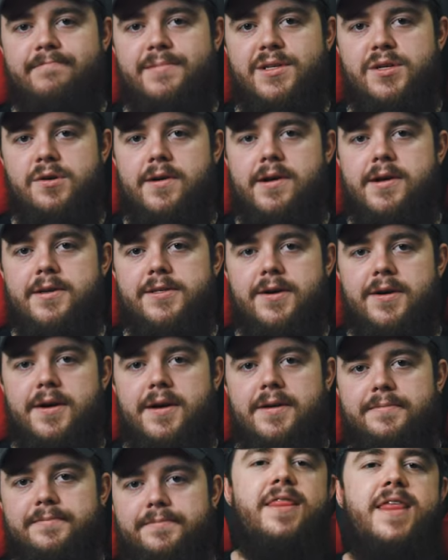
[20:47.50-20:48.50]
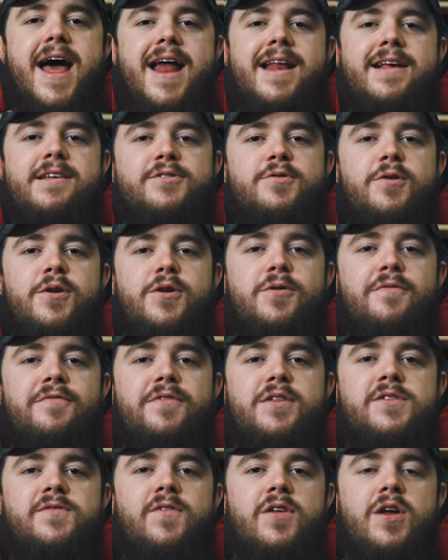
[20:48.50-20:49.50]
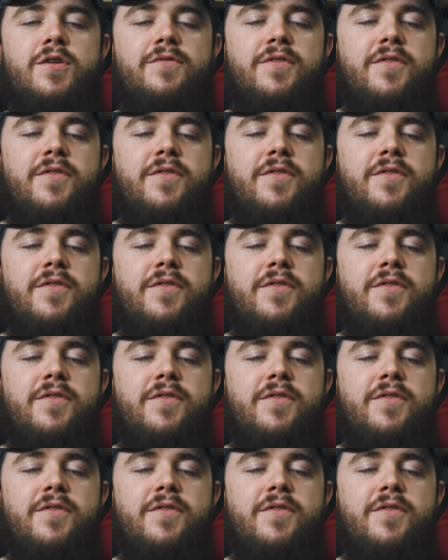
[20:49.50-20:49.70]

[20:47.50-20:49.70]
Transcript: Sorry, not sorry. That is going to do it for this video.